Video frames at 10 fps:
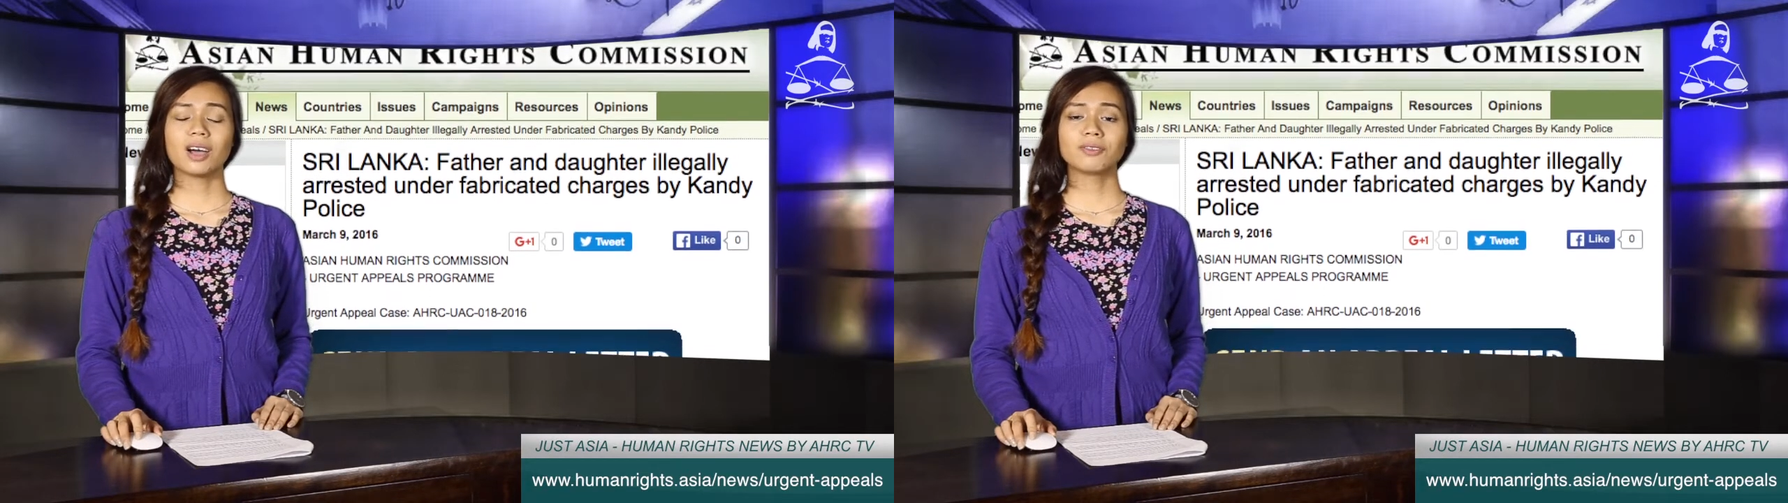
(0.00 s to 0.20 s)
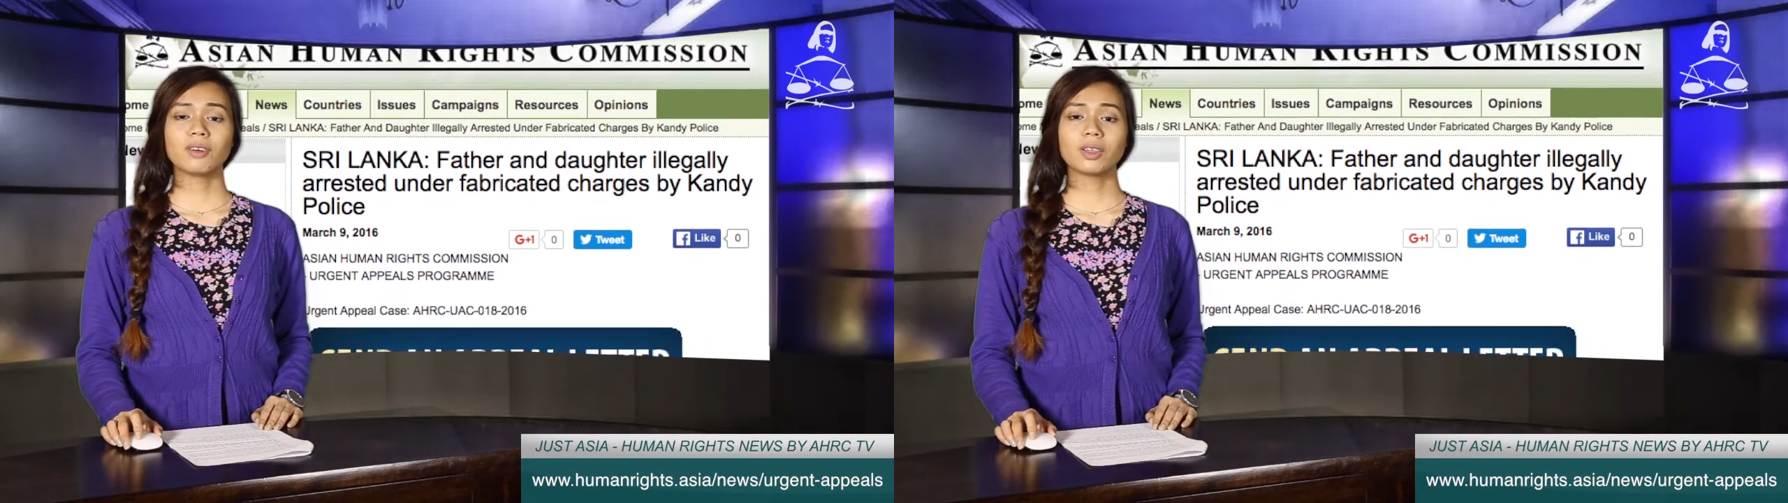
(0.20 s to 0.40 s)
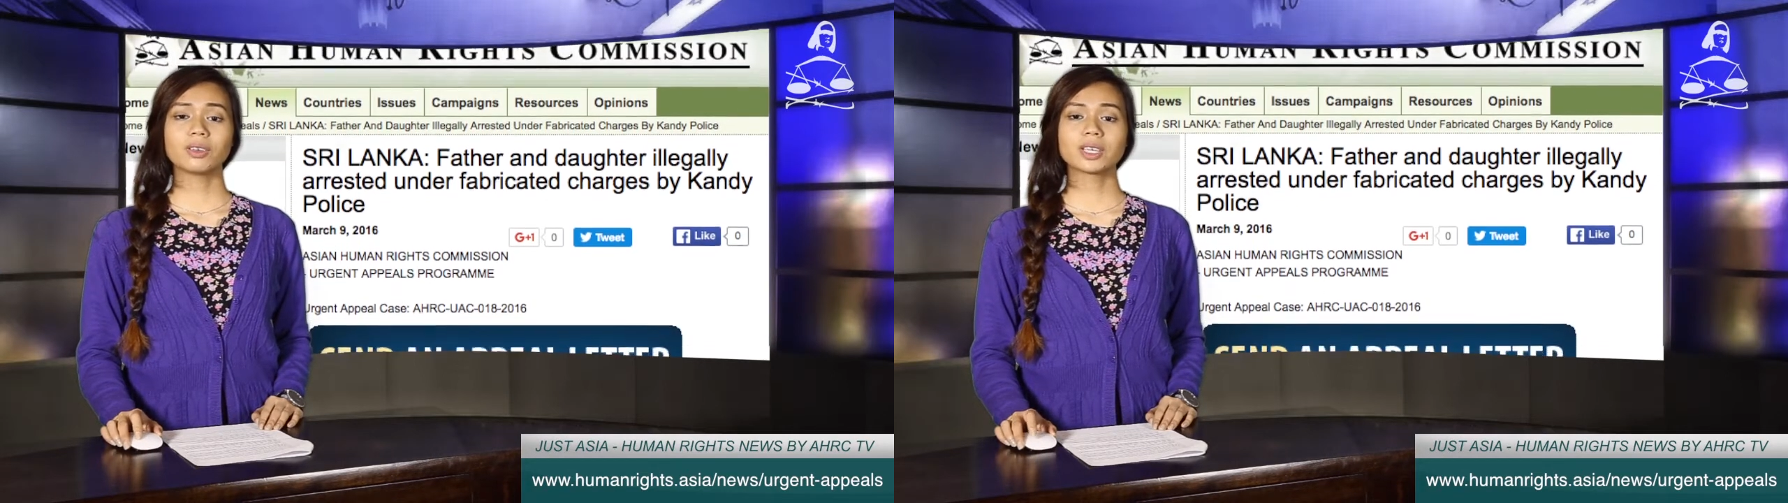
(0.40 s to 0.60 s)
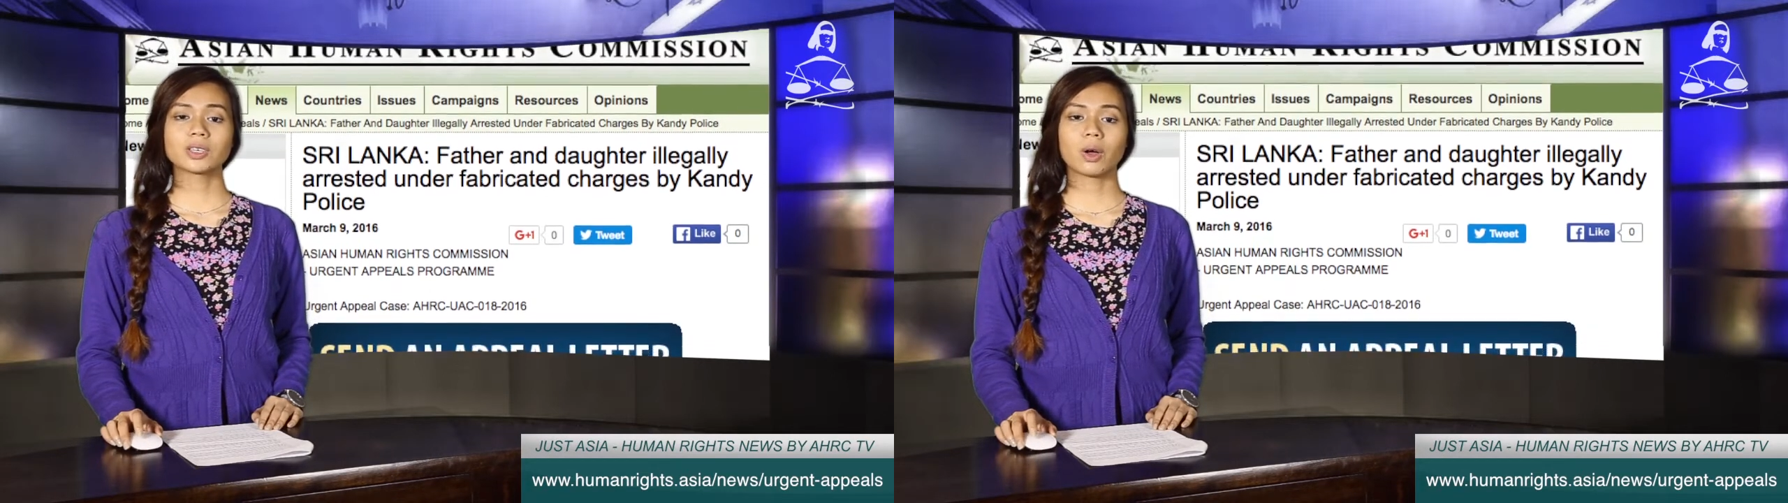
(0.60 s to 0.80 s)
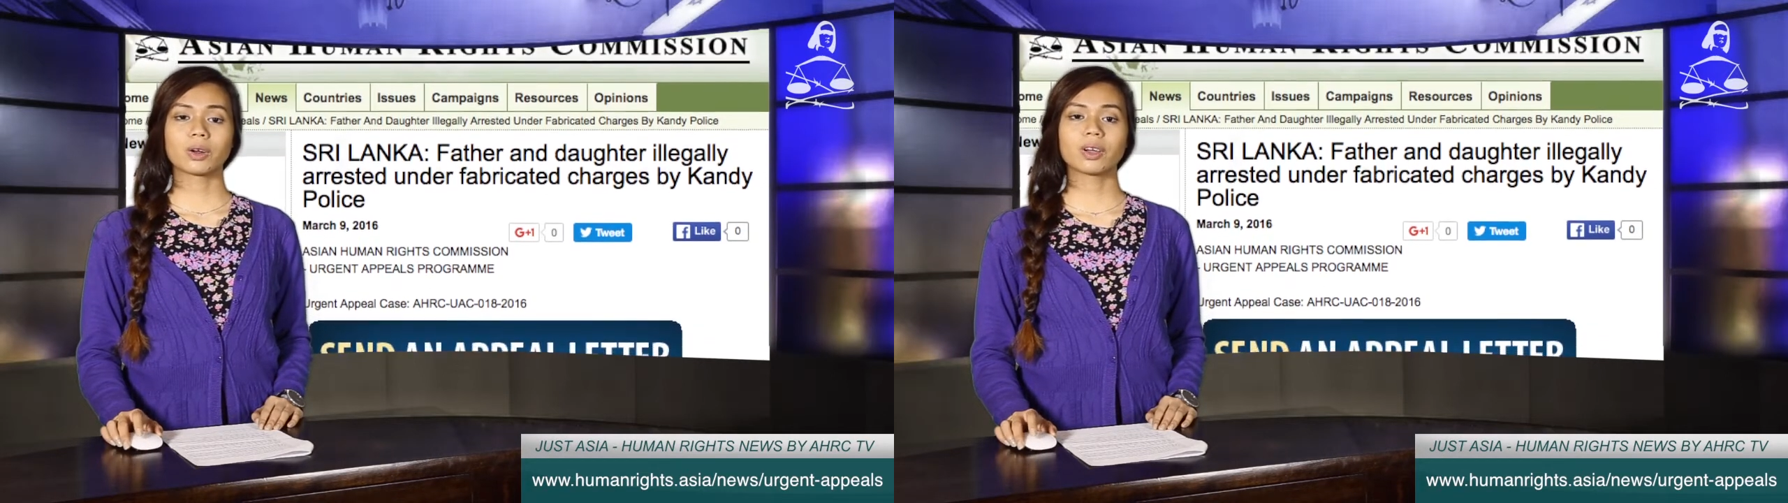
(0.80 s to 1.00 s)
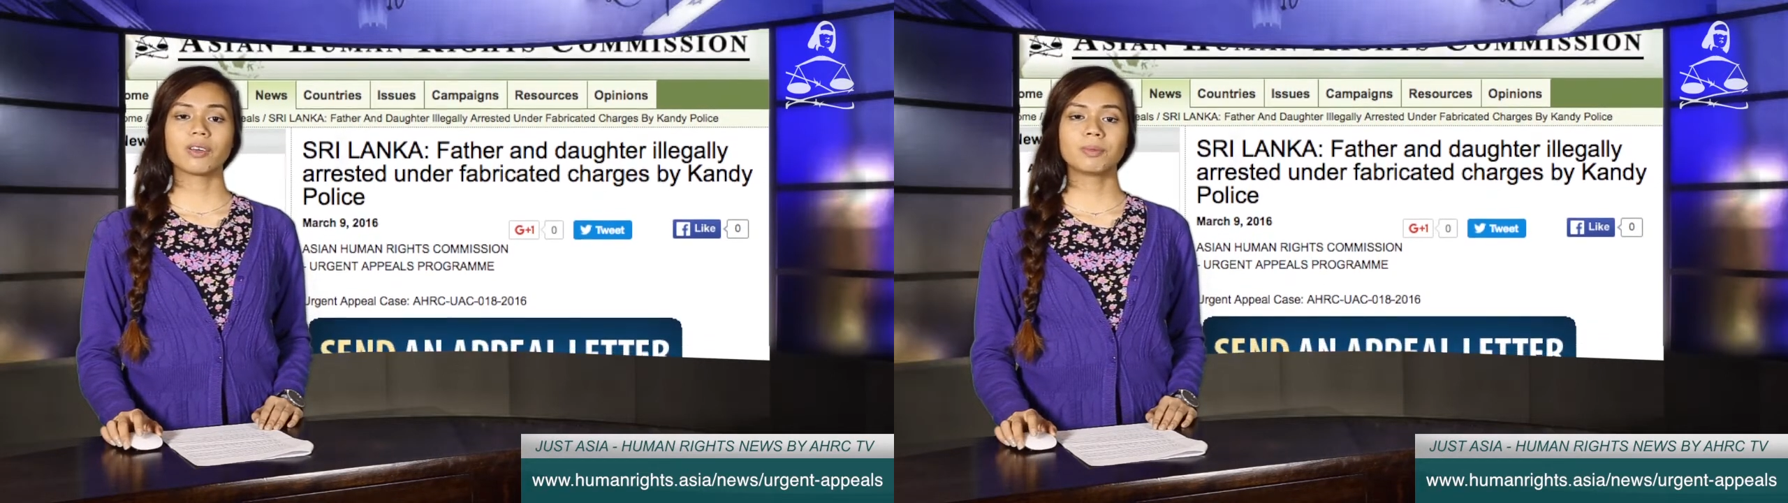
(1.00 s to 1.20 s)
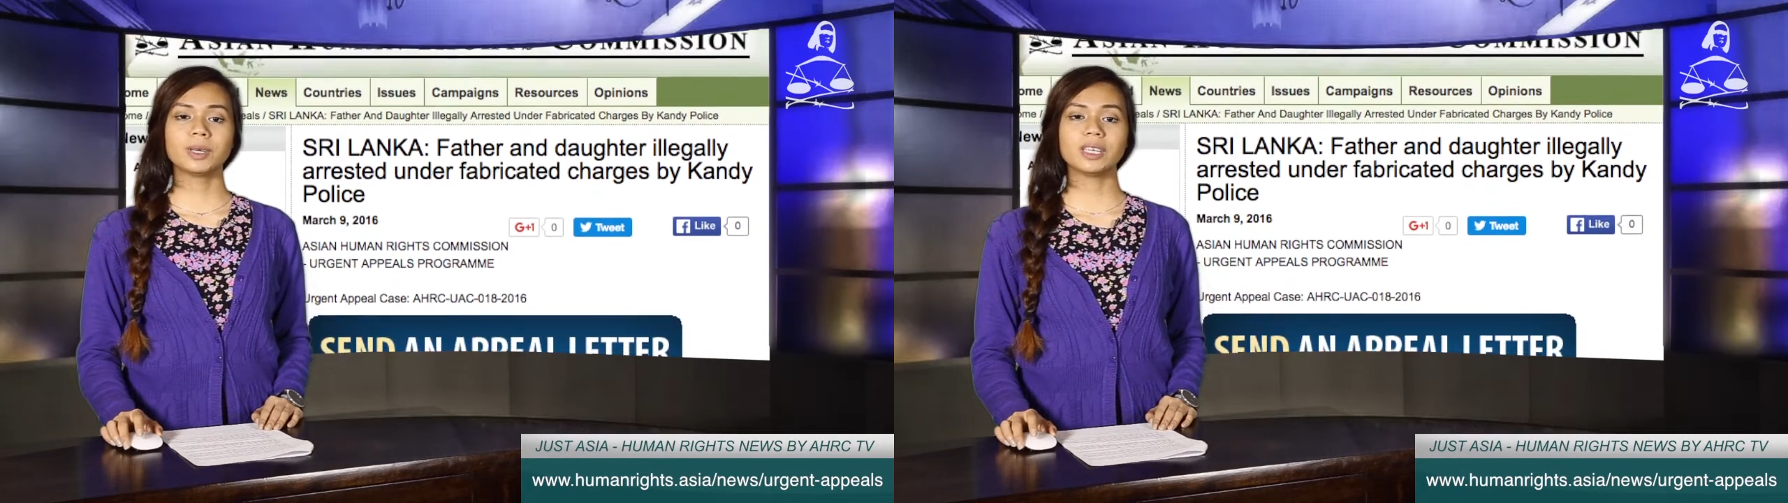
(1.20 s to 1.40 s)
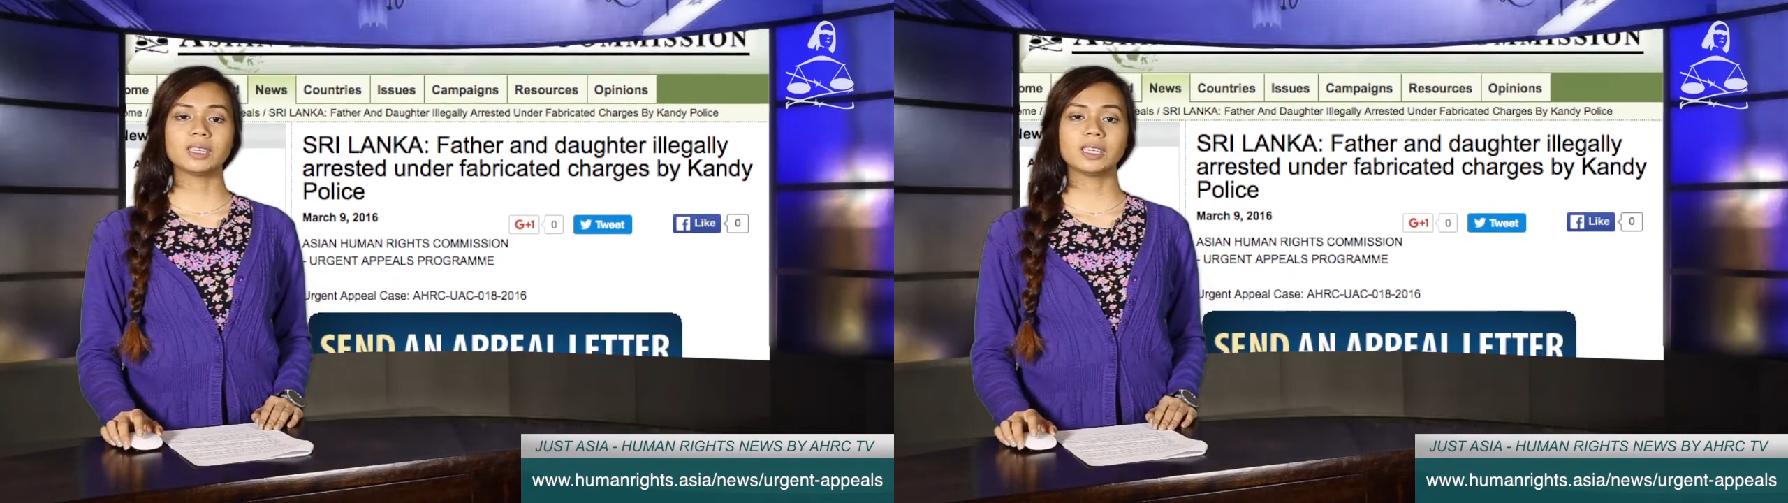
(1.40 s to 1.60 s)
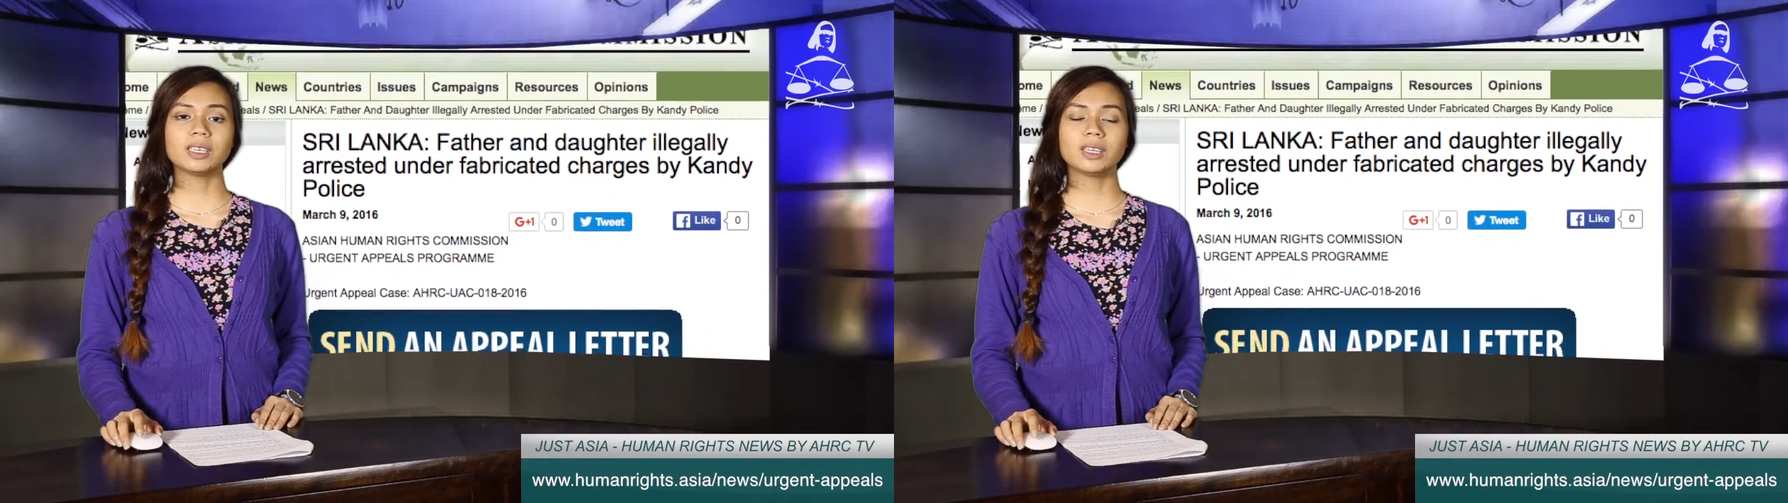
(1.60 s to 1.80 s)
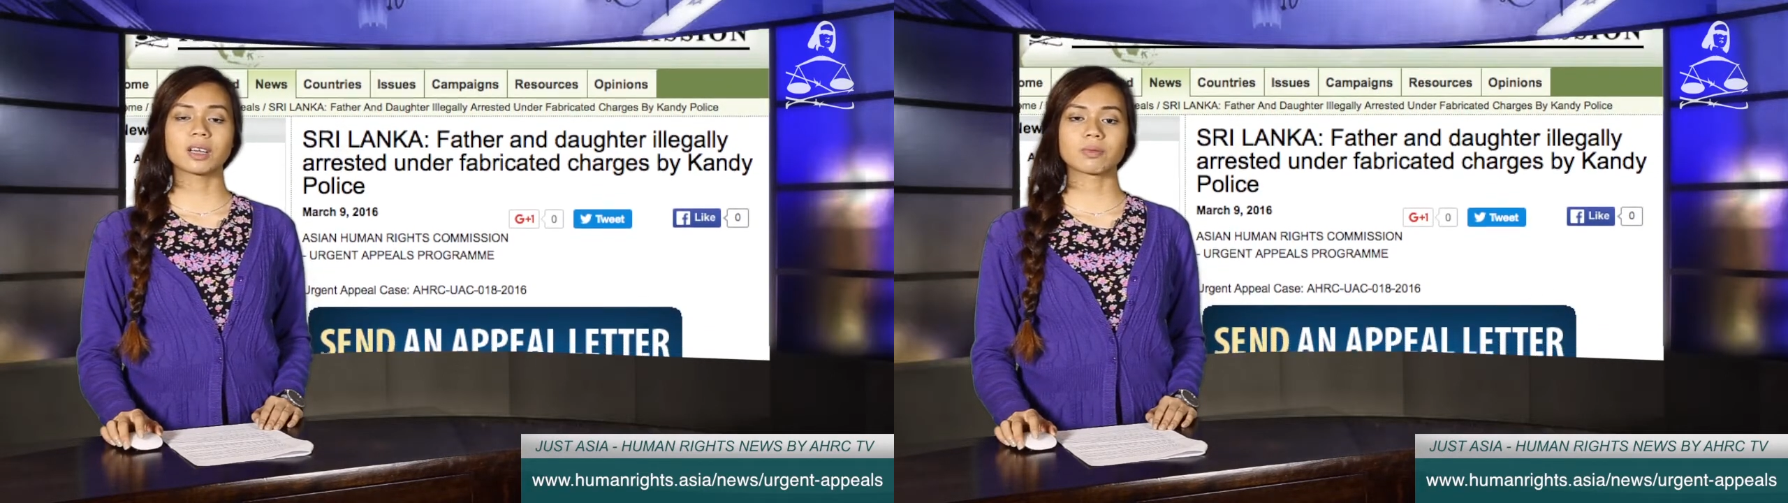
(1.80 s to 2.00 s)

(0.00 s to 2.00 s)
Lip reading: a father and daughter have been illegally